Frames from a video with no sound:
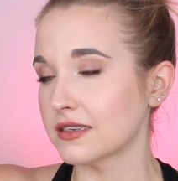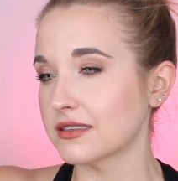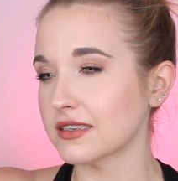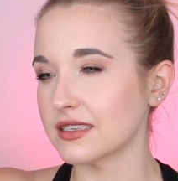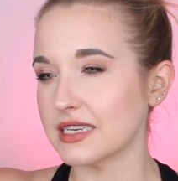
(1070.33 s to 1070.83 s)

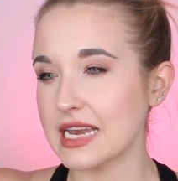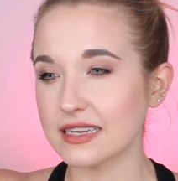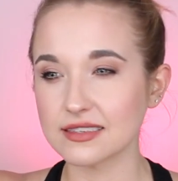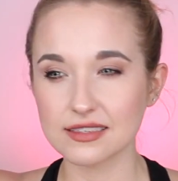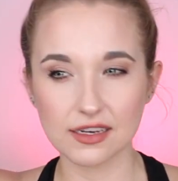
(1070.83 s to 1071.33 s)
doesn't
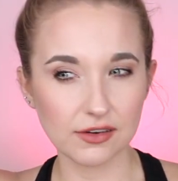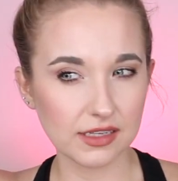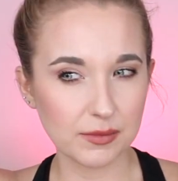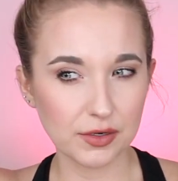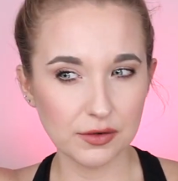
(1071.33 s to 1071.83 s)

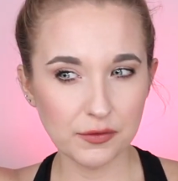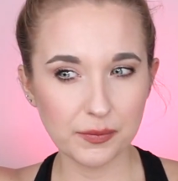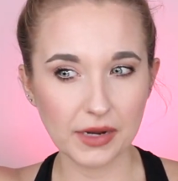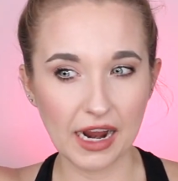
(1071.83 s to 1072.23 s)
necessarily move, but